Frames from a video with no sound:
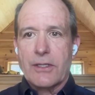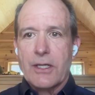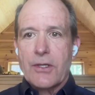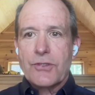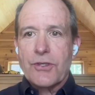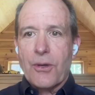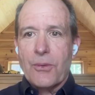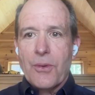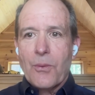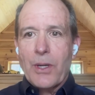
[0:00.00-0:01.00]

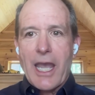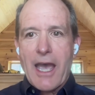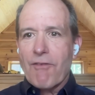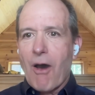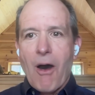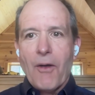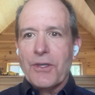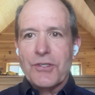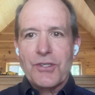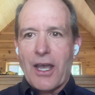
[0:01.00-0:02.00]
So we have all
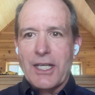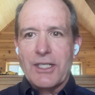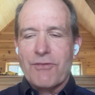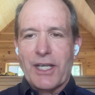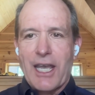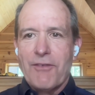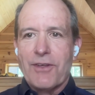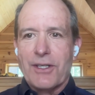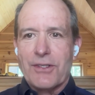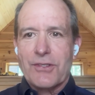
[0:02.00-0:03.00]
this scientific
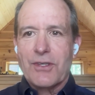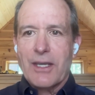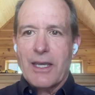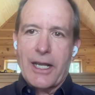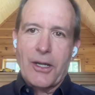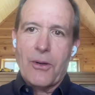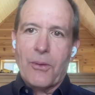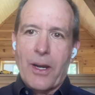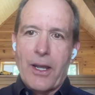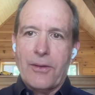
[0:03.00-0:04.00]
evidence, and I go
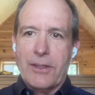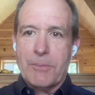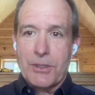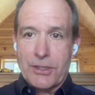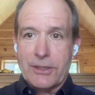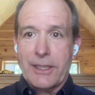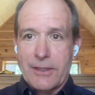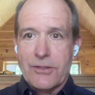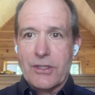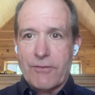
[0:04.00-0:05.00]
around, uh, particularly in
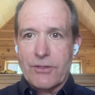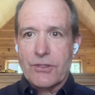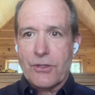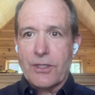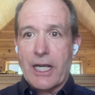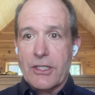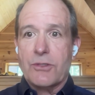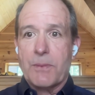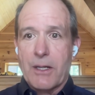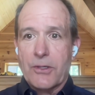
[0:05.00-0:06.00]
the San Francisco
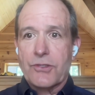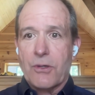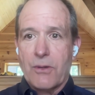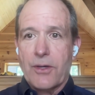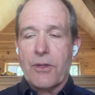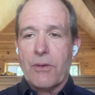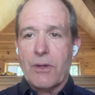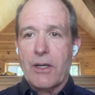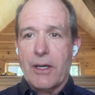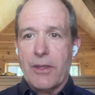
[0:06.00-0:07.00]
diocese, but also other
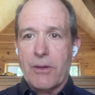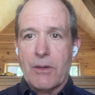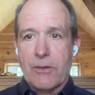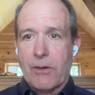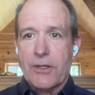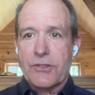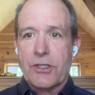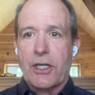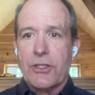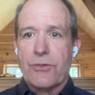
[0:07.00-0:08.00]
uh, other across the
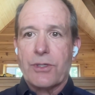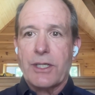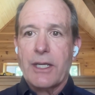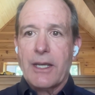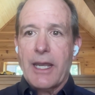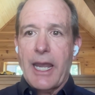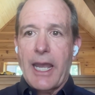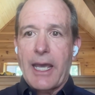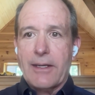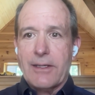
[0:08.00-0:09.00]
country,
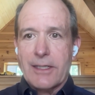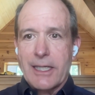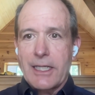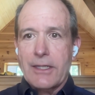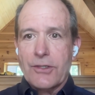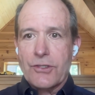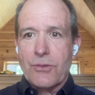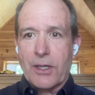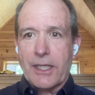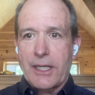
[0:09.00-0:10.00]
and getting this to
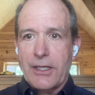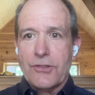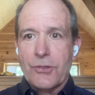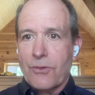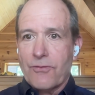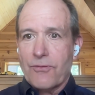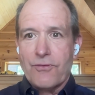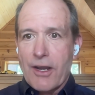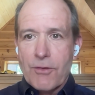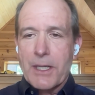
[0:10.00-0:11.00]
our kids who have
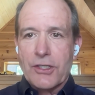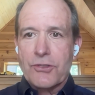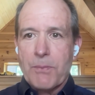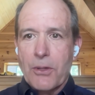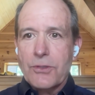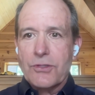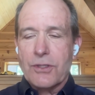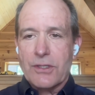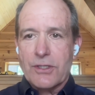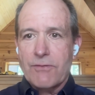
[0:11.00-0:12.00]
never been exposed to
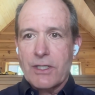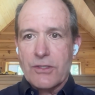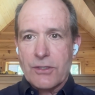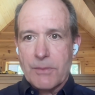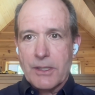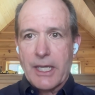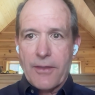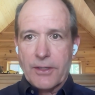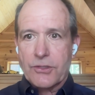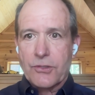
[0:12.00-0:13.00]
this, even in some of the
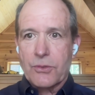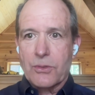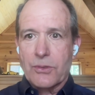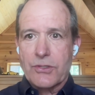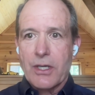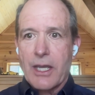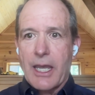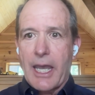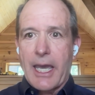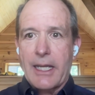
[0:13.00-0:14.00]
Catholic schools.
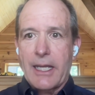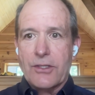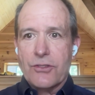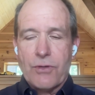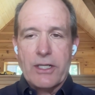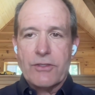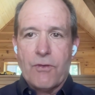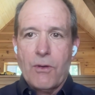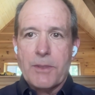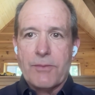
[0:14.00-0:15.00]
And it's
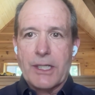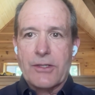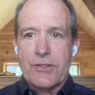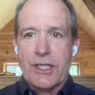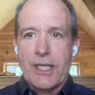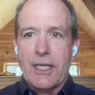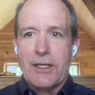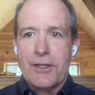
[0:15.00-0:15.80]
transformative because, again,